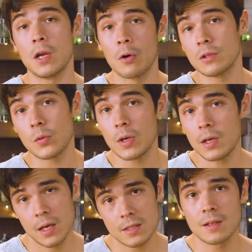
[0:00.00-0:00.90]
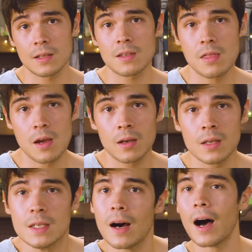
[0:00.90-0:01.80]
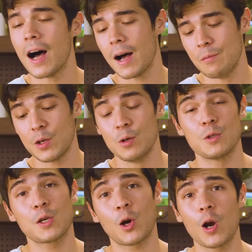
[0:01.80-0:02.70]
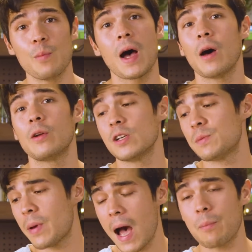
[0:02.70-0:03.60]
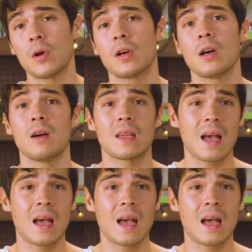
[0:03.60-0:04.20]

goat's weed, yes, that's a thing. You can use curry powders, paprika,